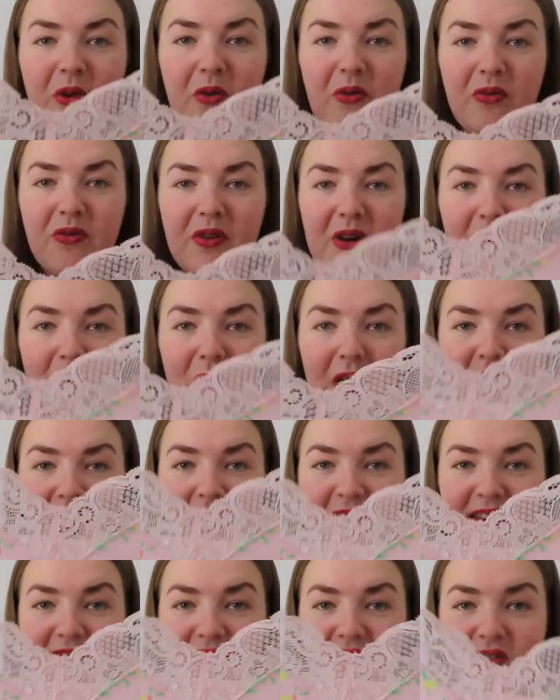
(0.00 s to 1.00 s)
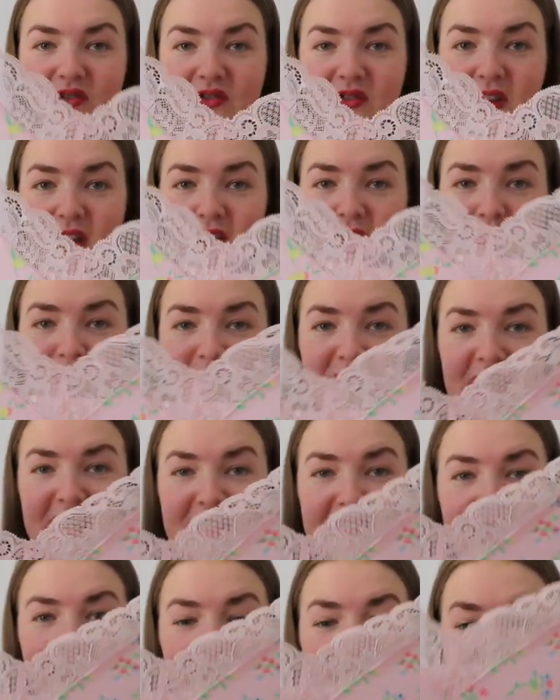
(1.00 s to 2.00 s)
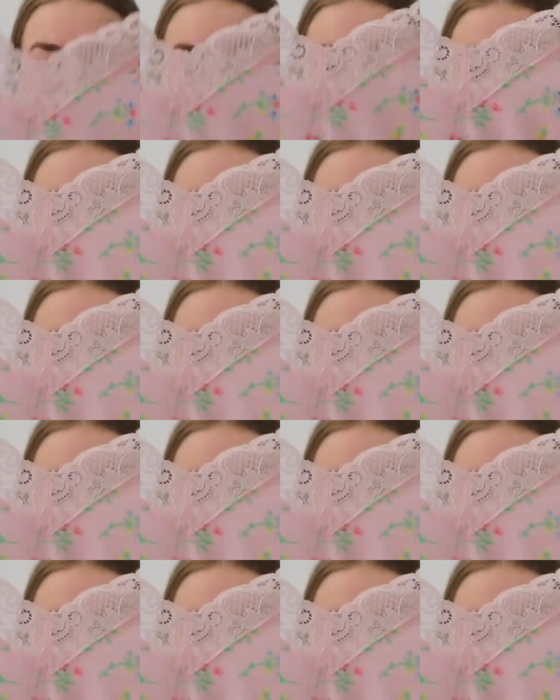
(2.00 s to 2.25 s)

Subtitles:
frill lace detailing at the